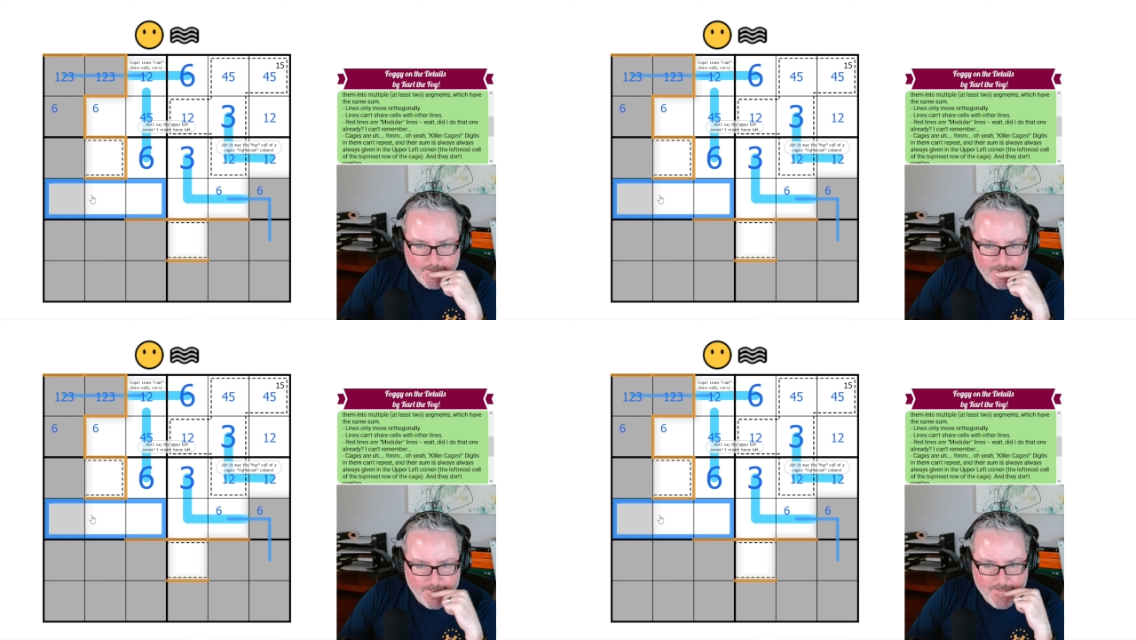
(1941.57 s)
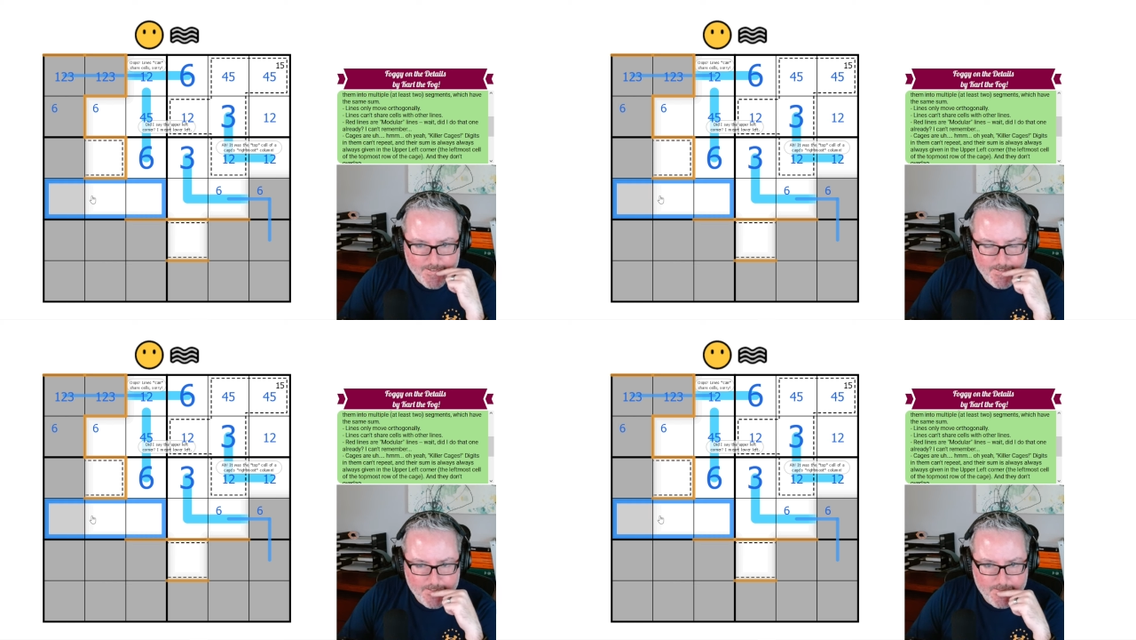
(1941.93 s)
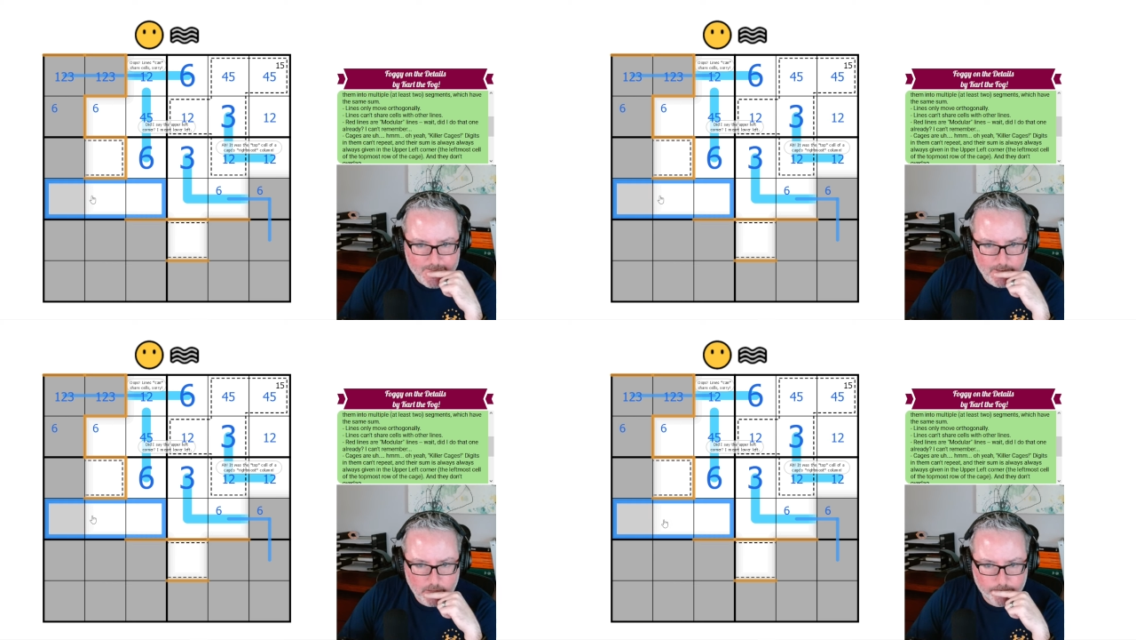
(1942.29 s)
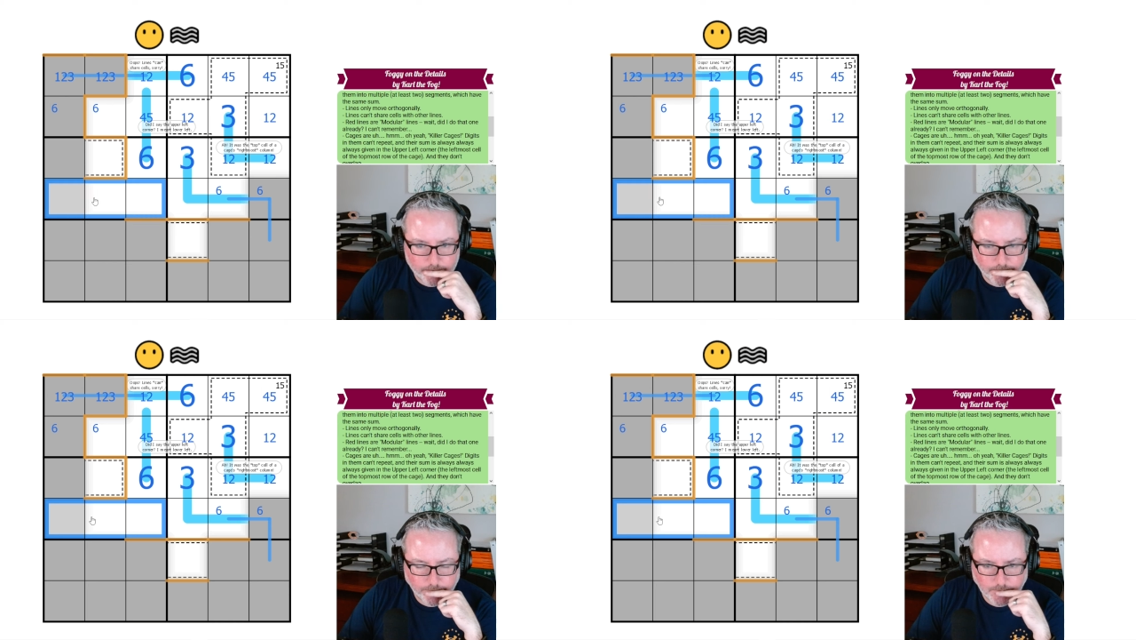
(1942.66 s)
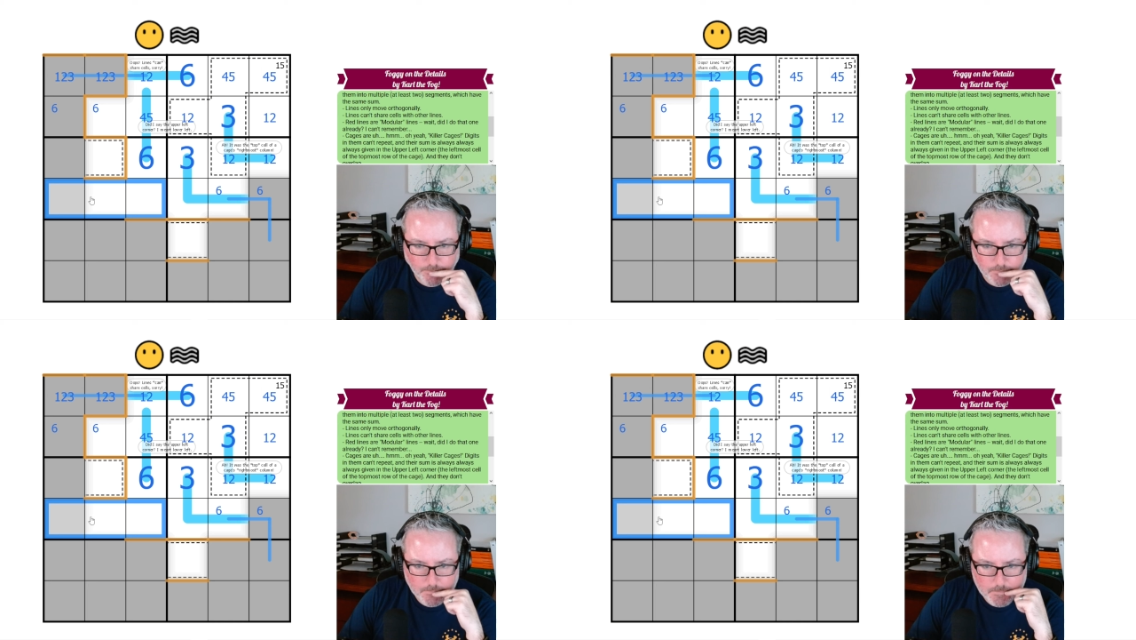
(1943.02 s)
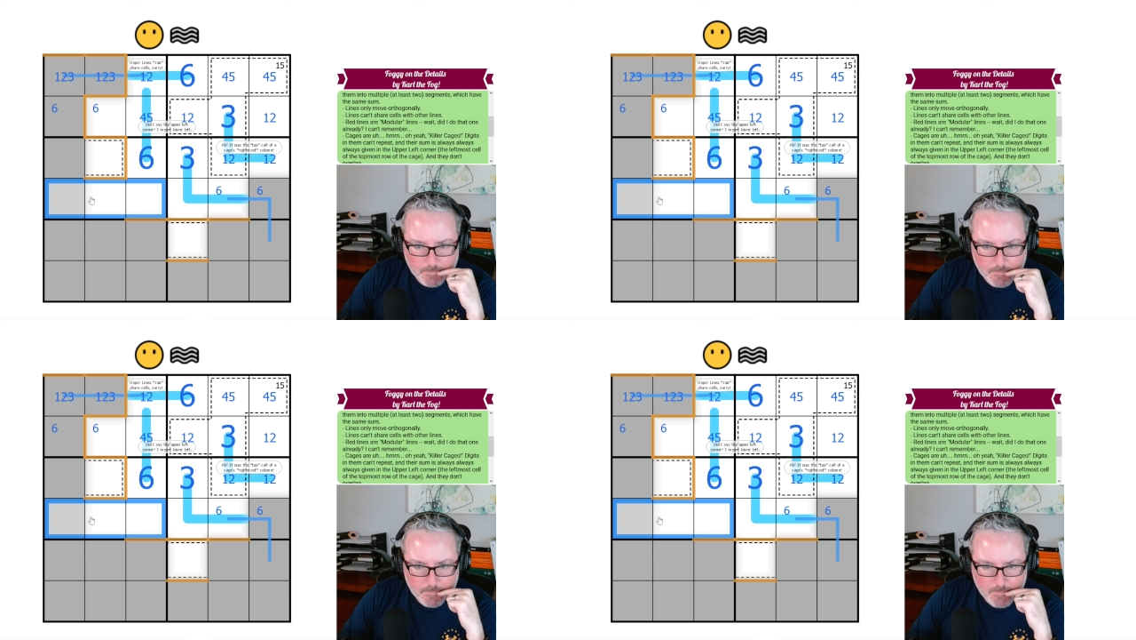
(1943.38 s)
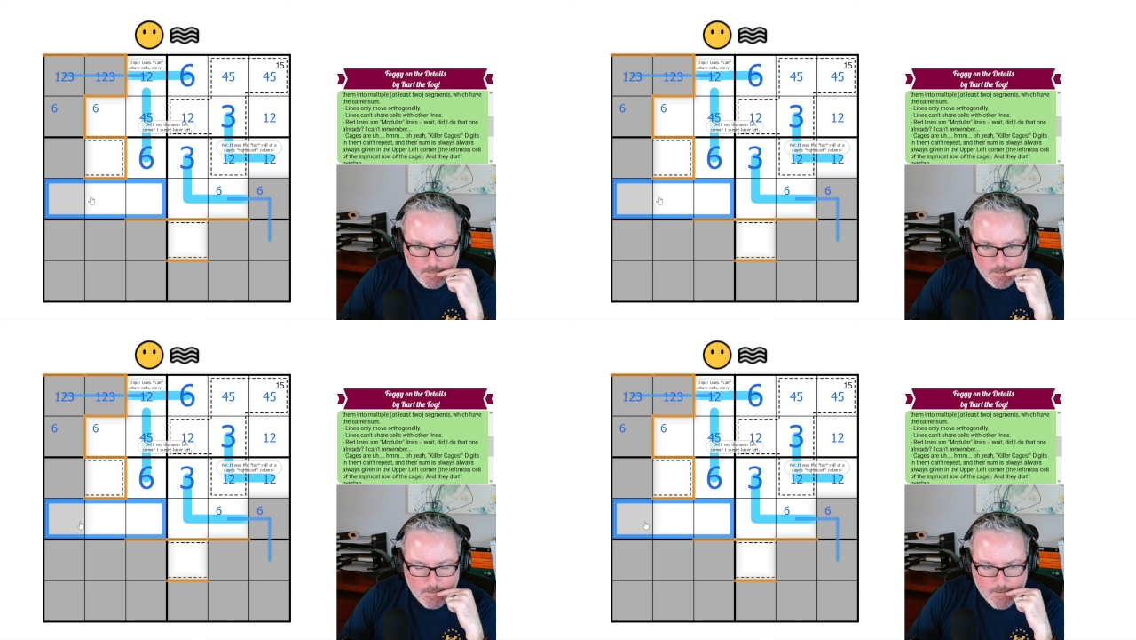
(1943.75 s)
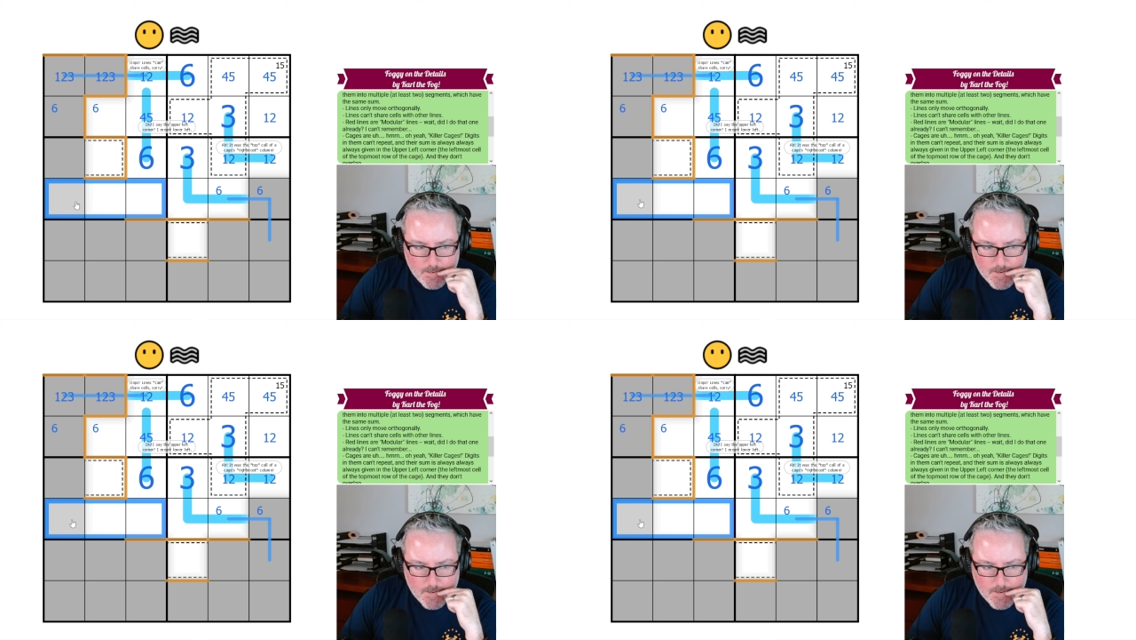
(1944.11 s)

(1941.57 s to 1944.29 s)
[no speech]